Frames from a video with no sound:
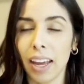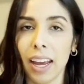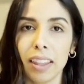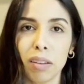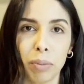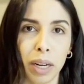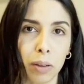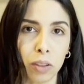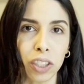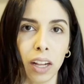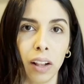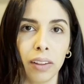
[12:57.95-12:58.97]
and the brow
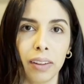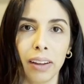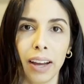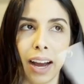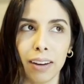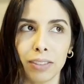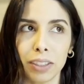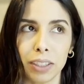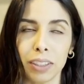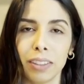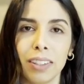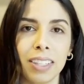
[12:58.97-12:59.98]
gel
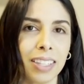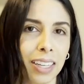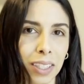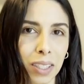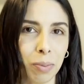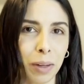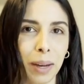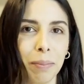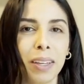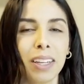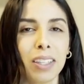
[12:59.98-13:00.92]
after the setting spray.